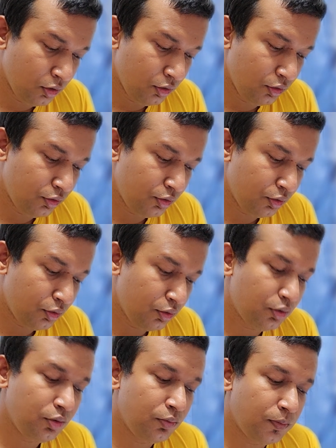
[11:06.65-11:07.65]

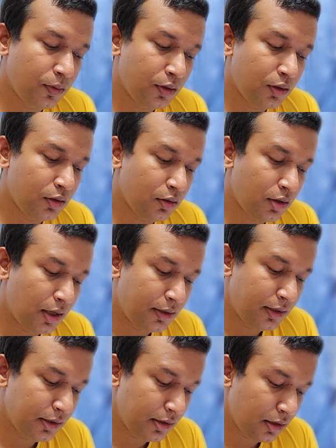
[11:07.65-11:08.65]
So I
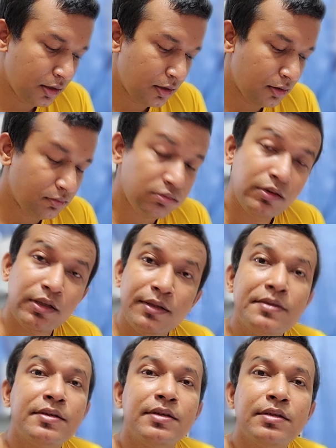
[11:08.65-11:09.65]
think
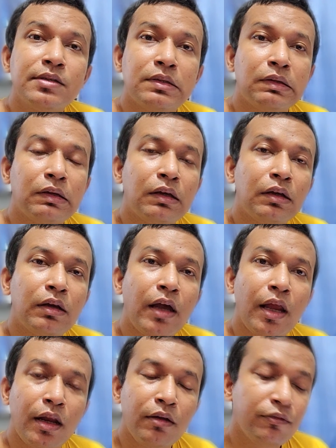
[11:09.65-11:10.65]
this is
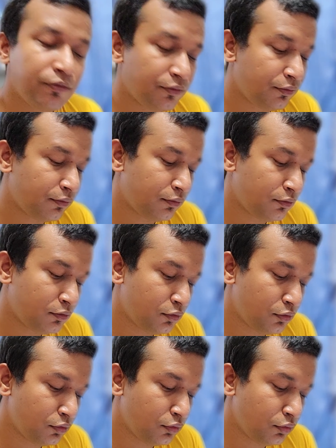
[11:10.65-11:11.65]
enough
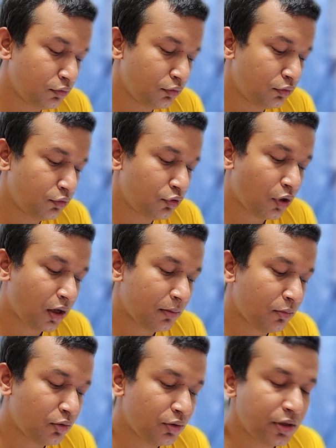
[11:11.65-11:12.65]
to talk
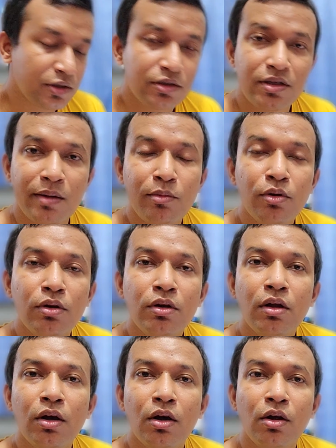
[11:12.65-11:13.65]
about the stable
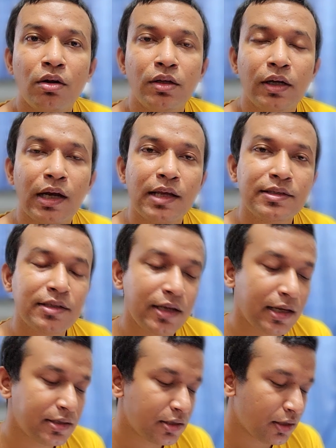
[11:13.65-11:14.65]
or the classic
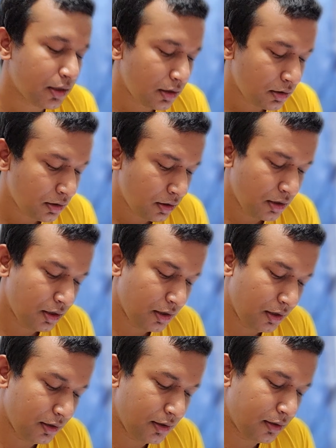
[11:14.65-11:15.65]
angina.
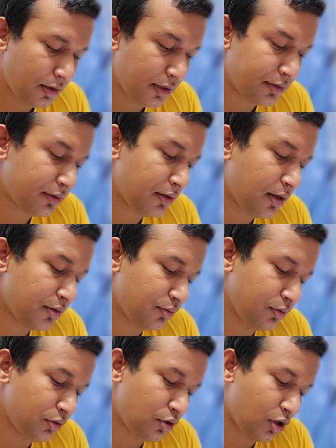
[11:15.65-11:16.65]
In the next class
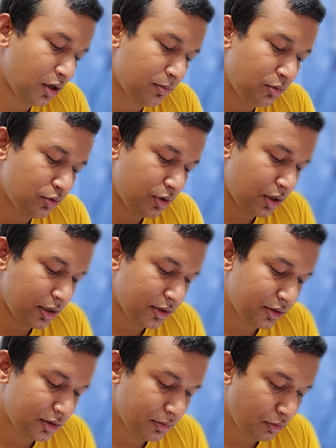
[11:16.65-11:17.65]
we'll talk about the
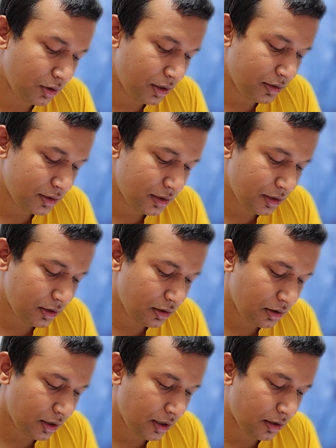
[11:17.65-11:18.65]
unstable angina
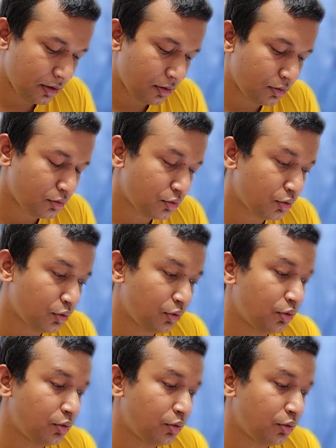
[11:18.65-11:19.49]
and also